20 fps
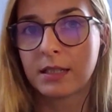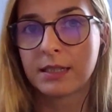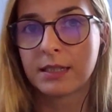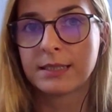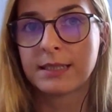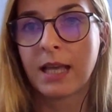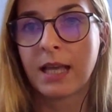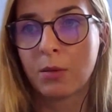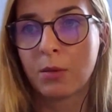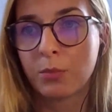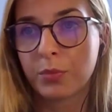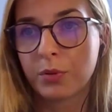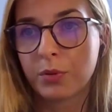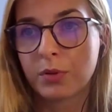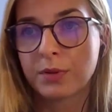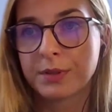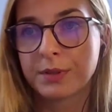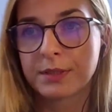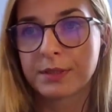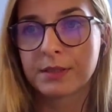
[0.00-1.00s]

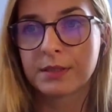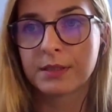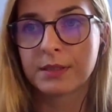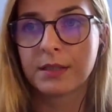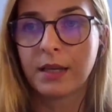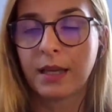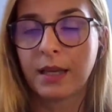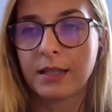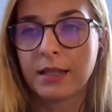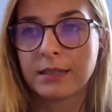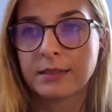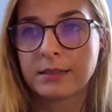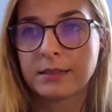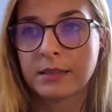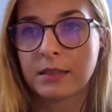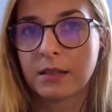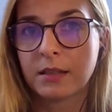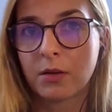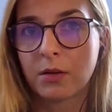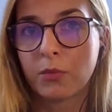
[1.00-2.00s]
examples
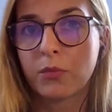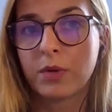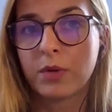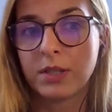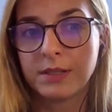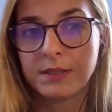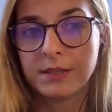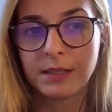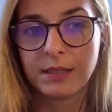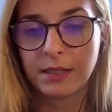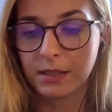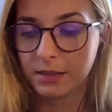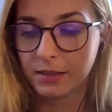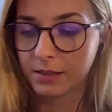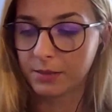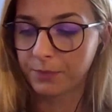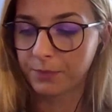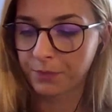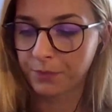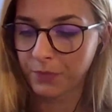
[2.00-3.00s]
as we see
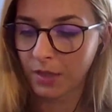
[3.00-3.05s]
it.